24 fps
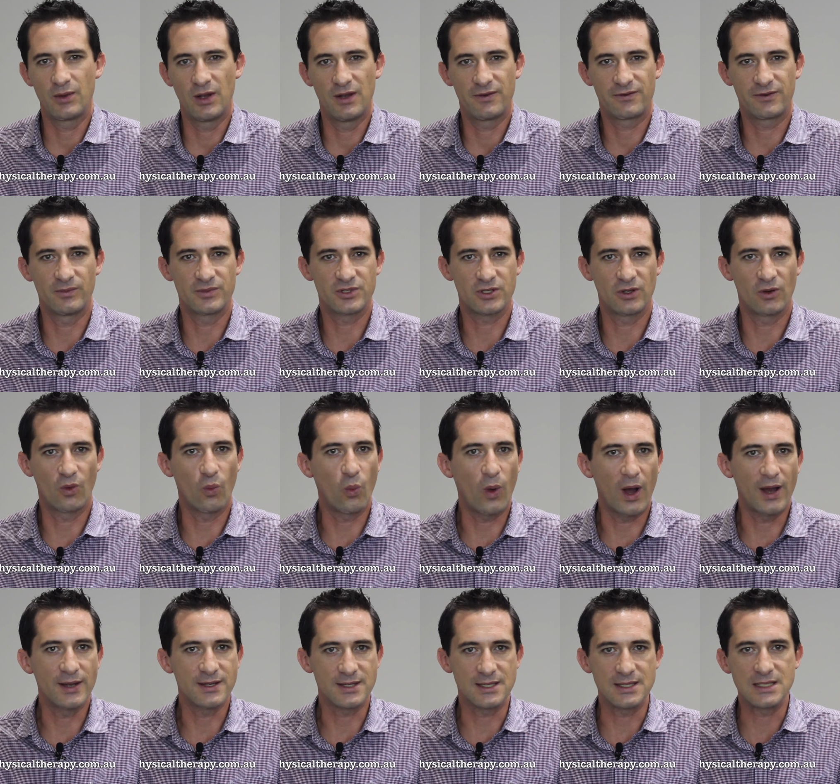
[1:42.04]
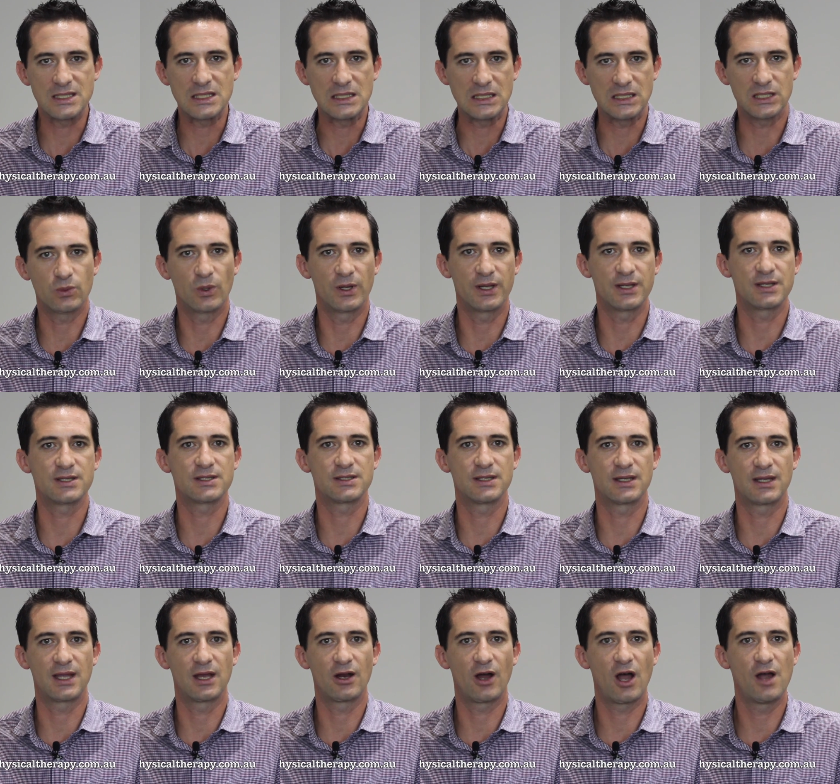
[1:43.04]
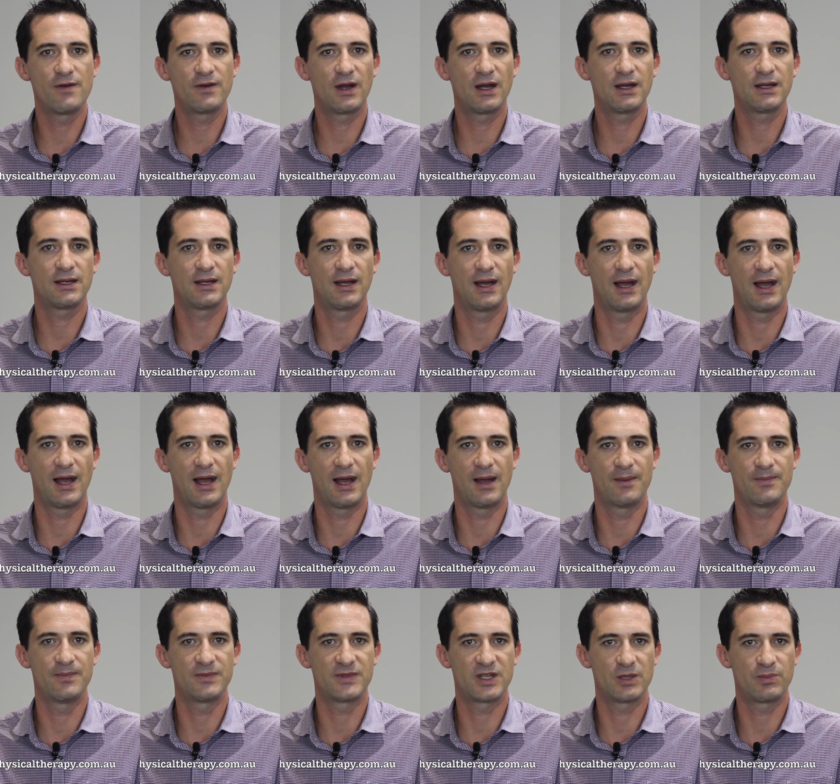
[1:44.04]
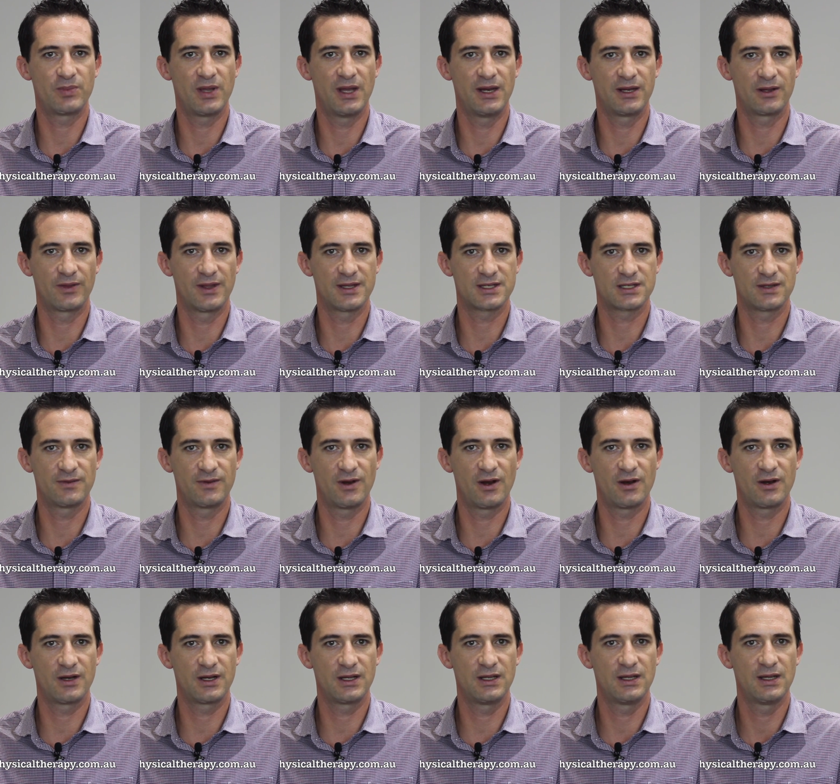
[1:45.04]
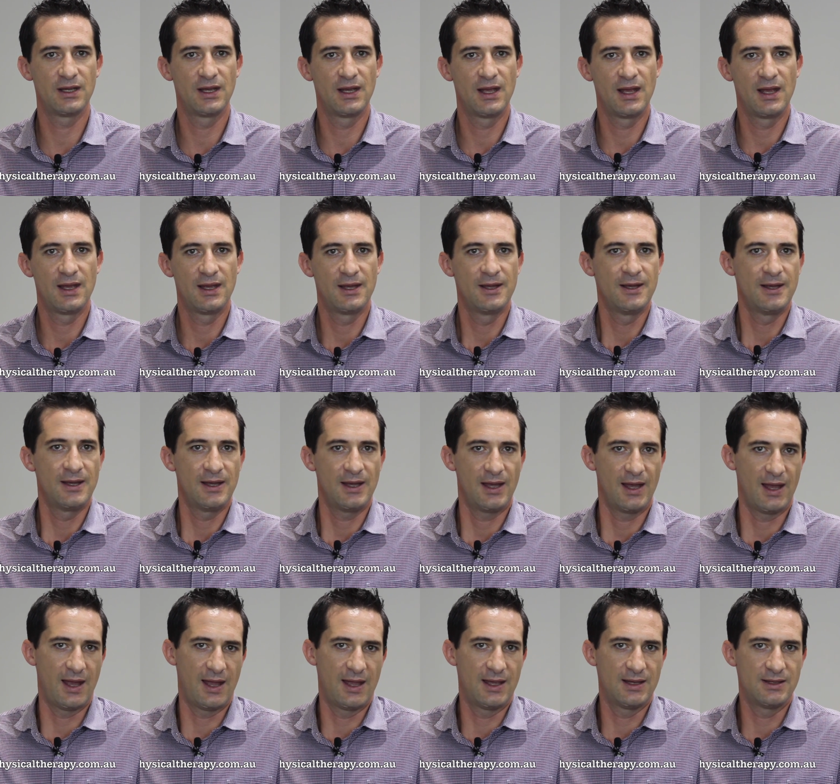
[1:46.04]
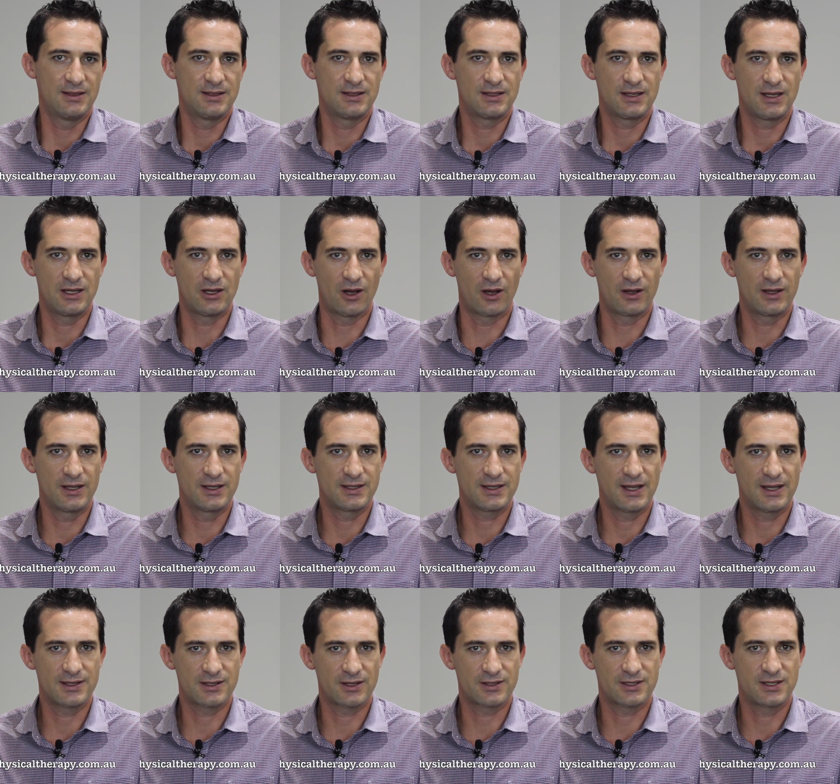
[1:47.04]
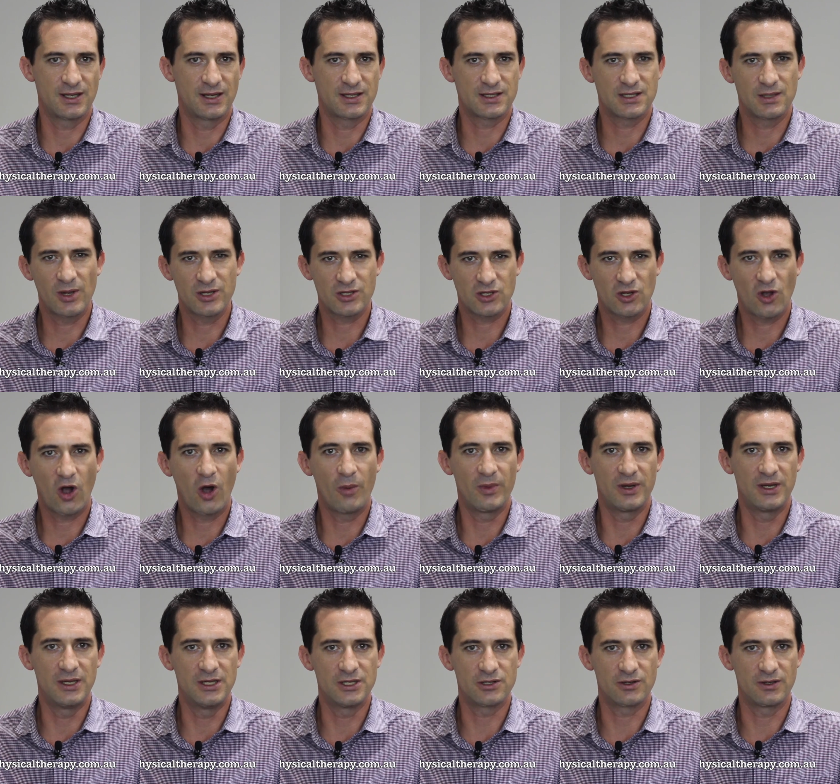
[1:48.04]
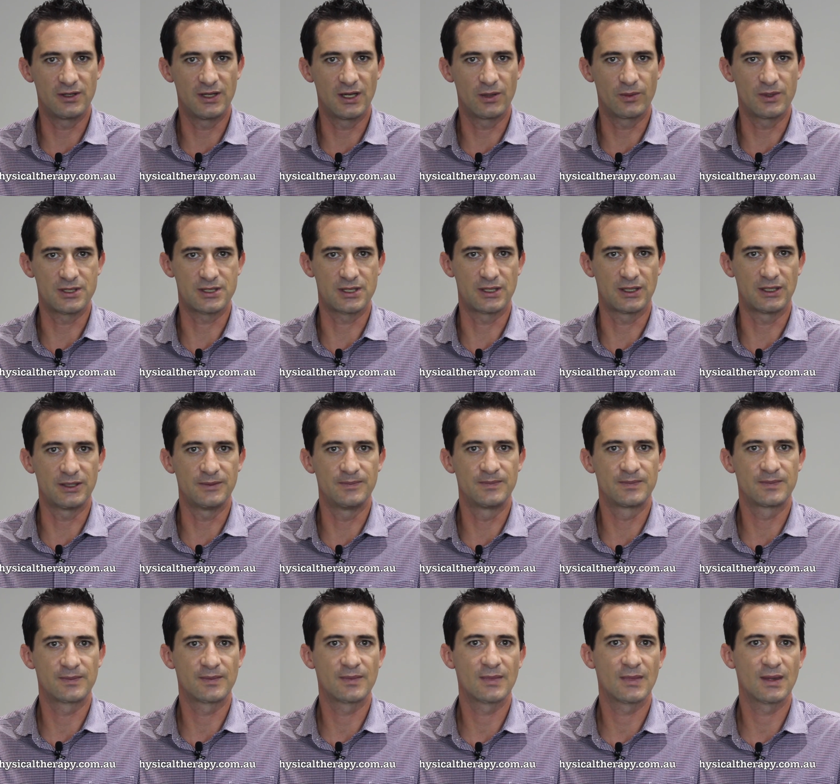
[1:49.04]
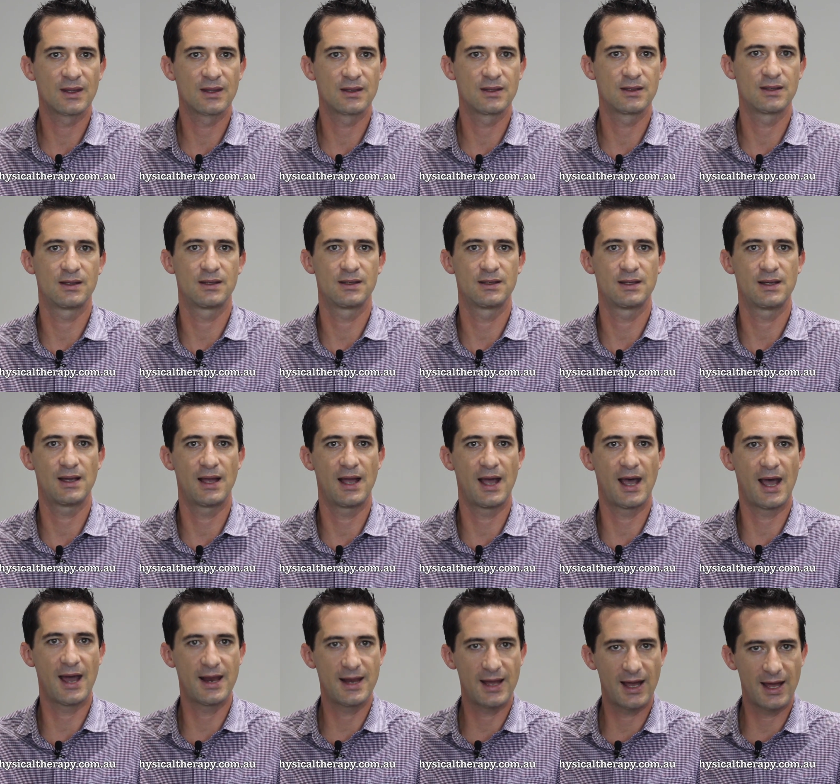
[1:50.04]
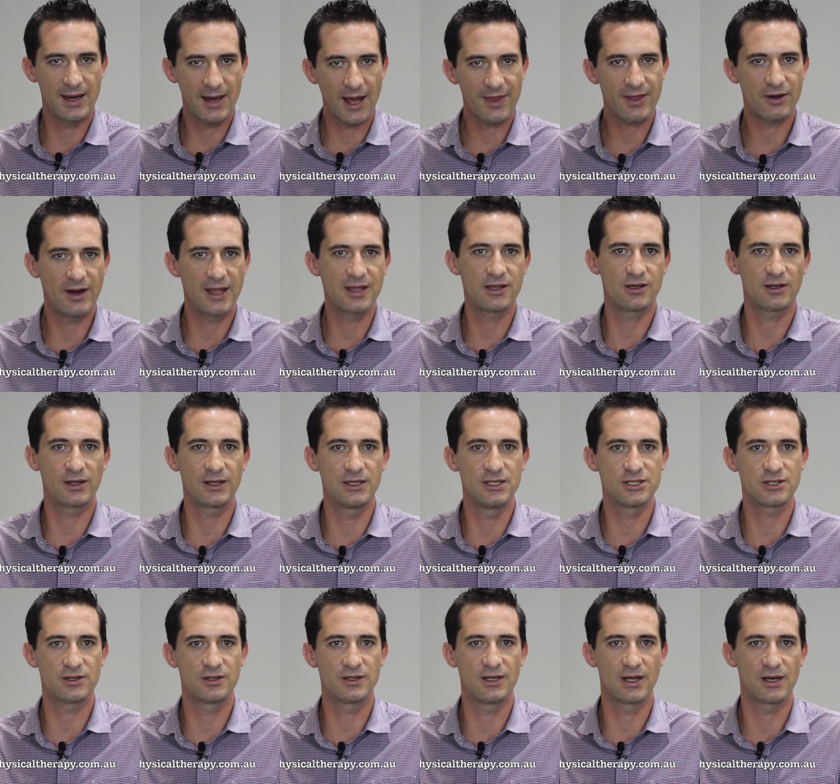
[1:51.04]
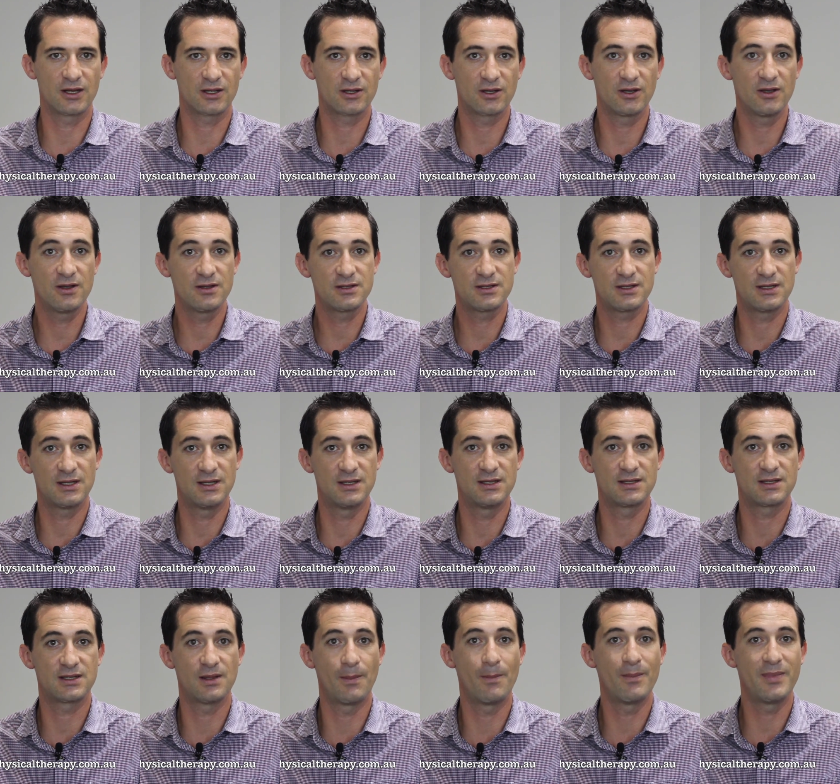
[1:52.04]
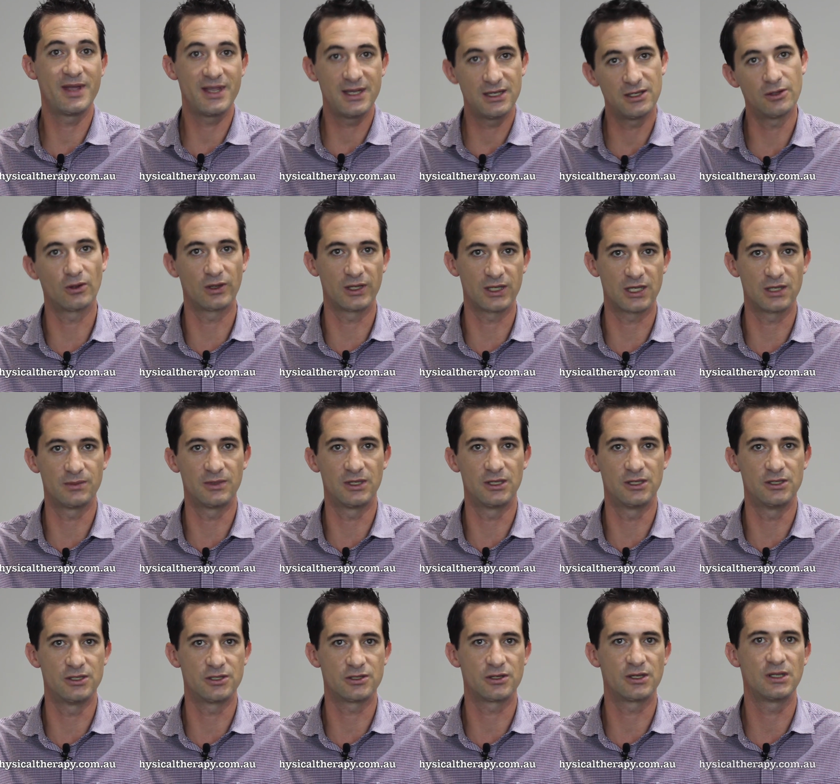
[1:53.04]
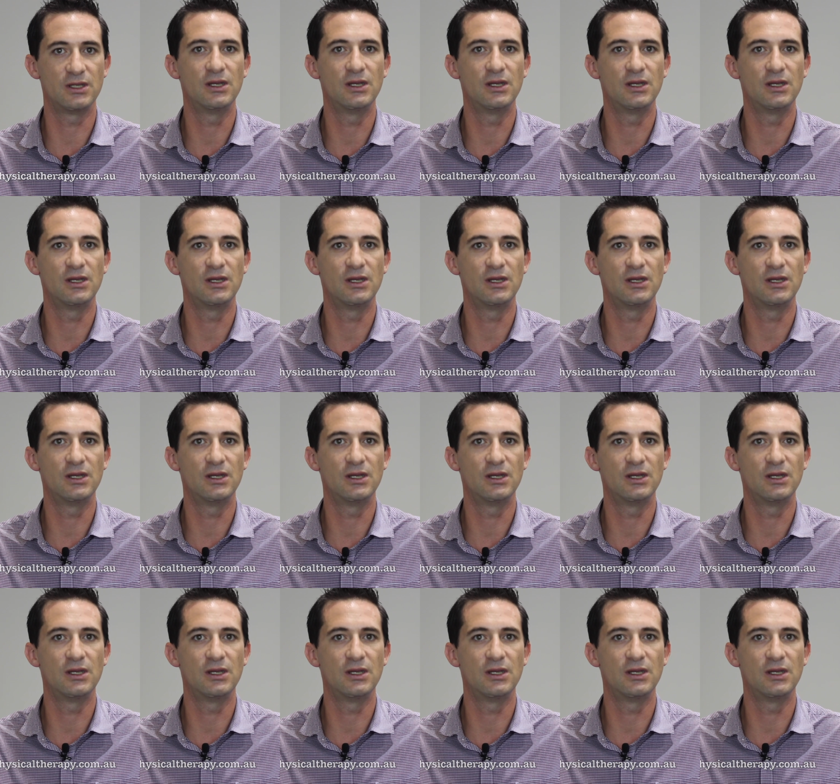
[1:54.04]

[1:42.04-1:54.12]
anywhere from 1 to 6 weeks to get over, depending on their severity. And as I said, it's the most common injury that we see. Another ankle injury that occurs is the medial ligament